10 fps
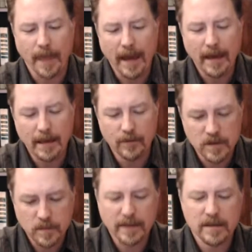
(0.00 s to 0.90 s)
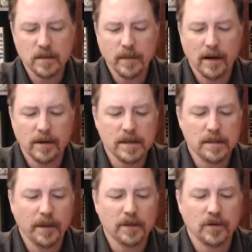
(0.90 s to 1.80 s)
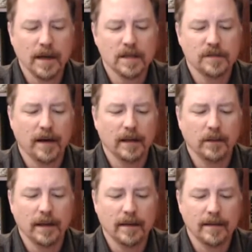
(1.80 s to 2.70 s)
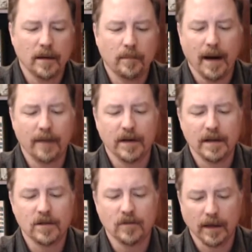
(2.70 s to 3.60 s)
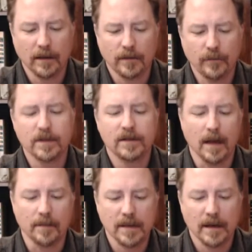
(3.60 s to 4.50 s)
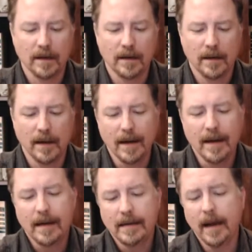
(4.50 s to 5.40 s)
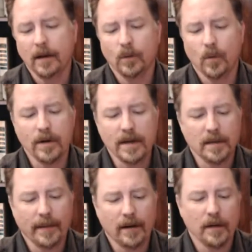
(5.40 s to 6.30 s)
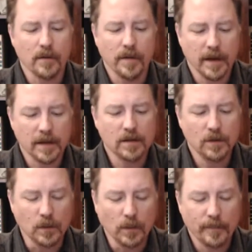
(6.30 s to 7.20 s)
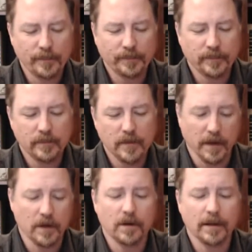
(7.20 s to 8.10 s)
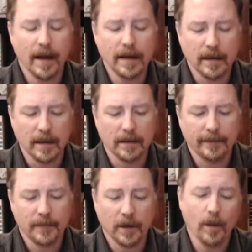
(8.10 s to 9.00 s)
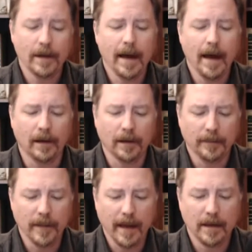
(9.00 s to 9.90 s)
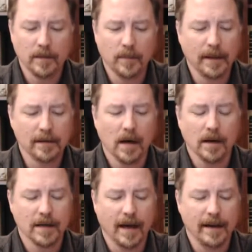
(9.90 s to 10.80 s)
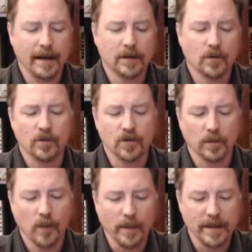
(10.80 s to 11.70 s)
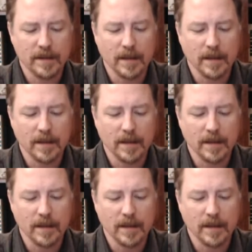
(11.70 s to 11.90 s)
He respects his parents but dreads following in their poverty stricken footsteps. Dale worries about other things too thunder and lightning, going to hell, and being tongue tied at crucial moments.